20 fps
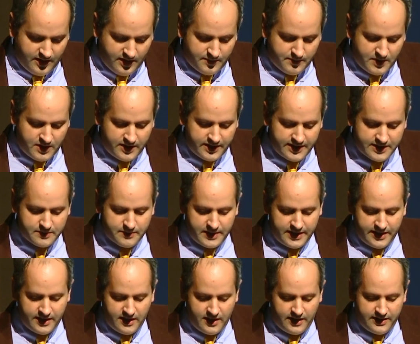Among his
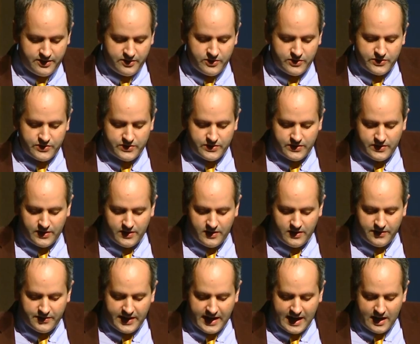many honors
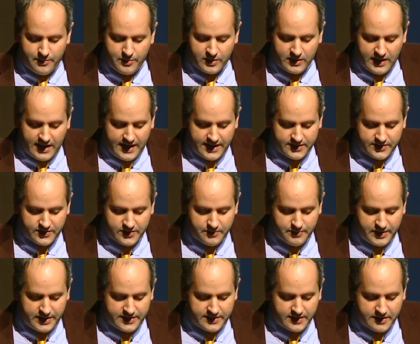are the Albert Lasker
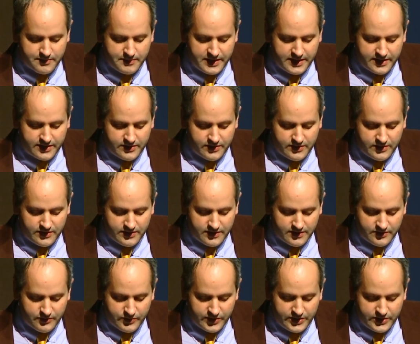Basic Medical
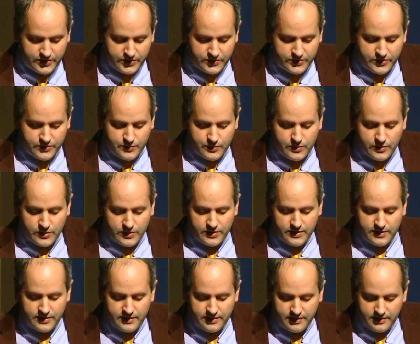Research
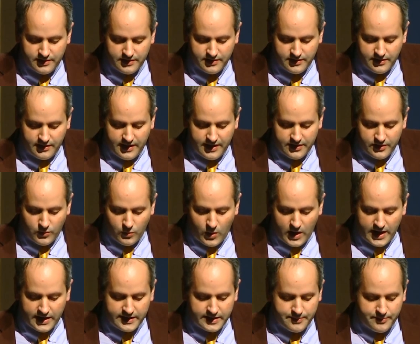Award and the
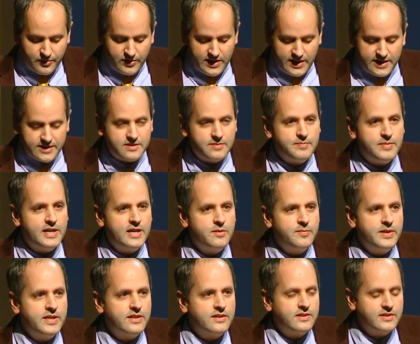Wiley Prize in
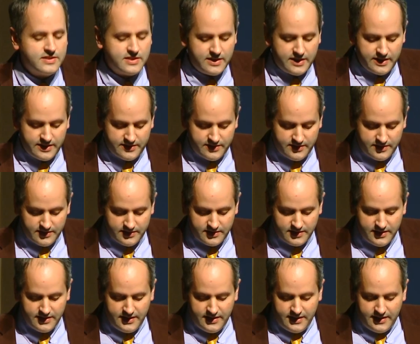Biomedical
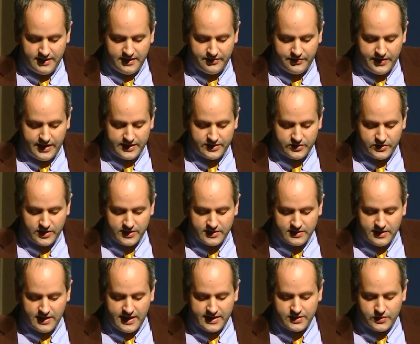Sciences. And in fact,
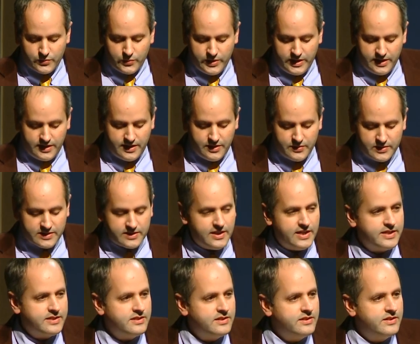just last week he was
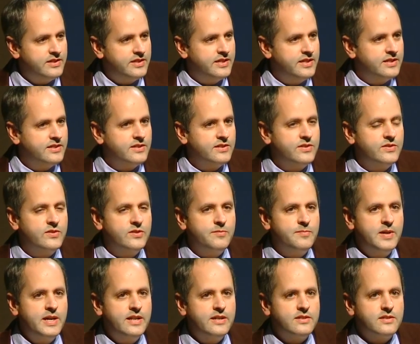elected to the Institute
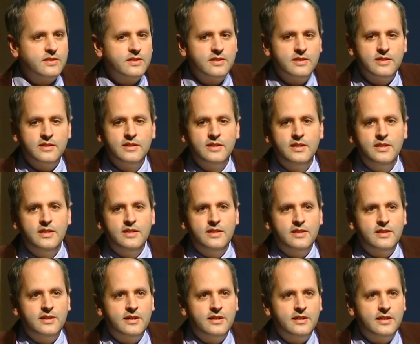of Medicine,
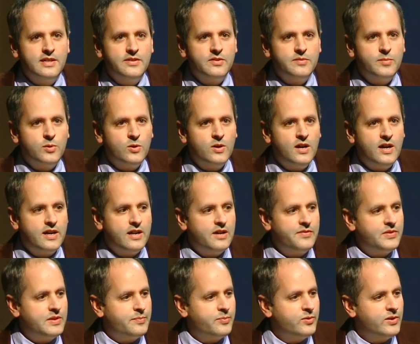and even more hot
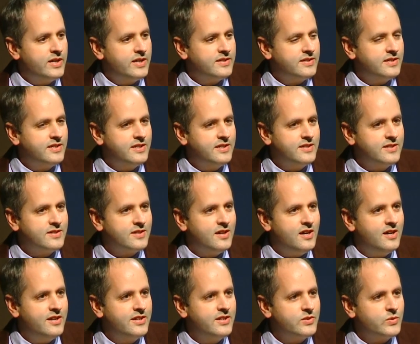off the press, he is
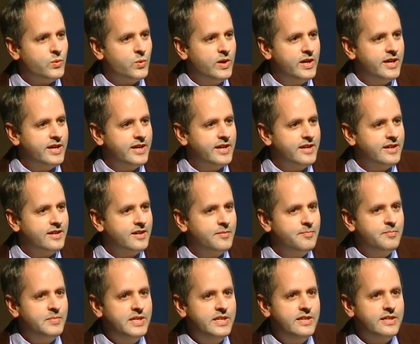on his way
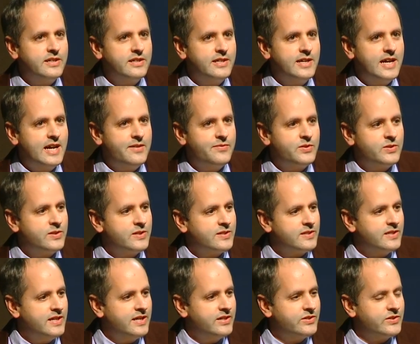immediately after
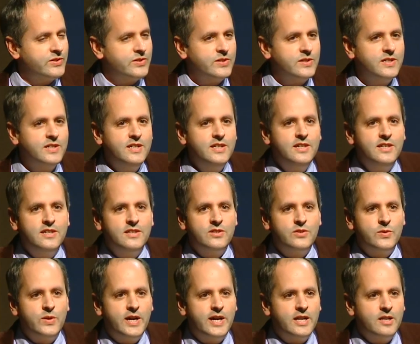this lecture
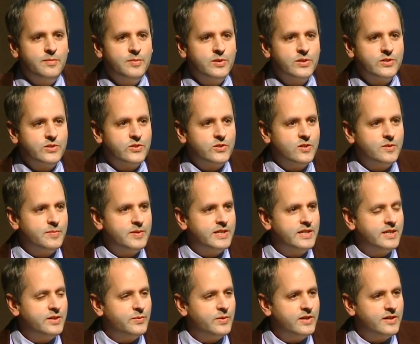to Heidelberg,
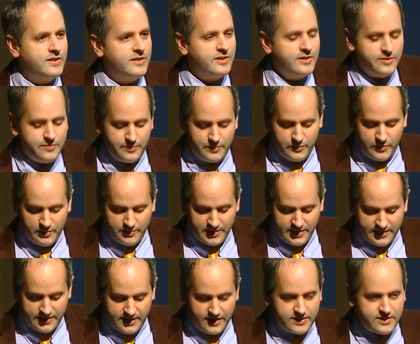Germany, where he will
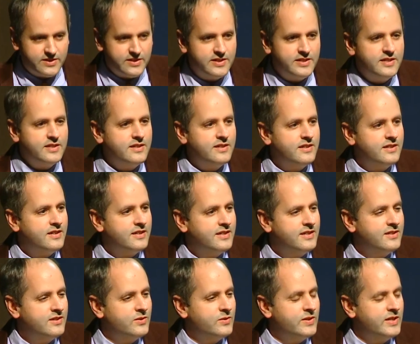be inducted uh,
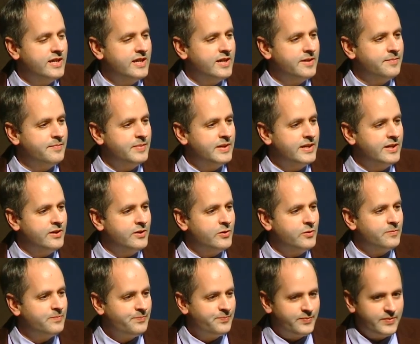into
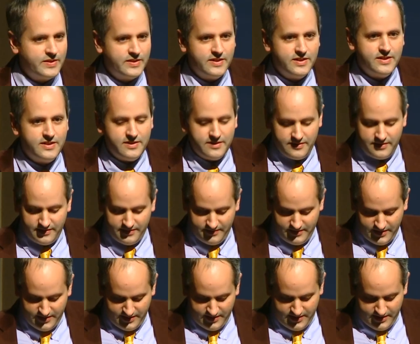EMBO, uh,
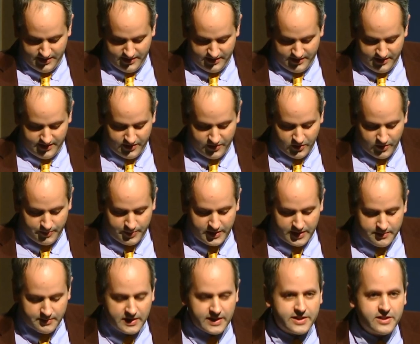the
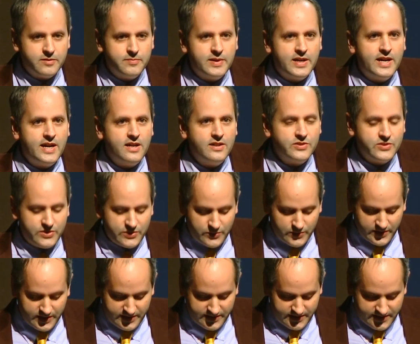European Molecular Biology
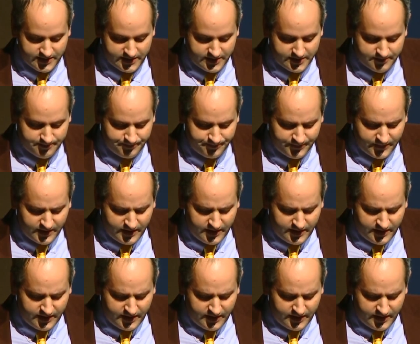Organization.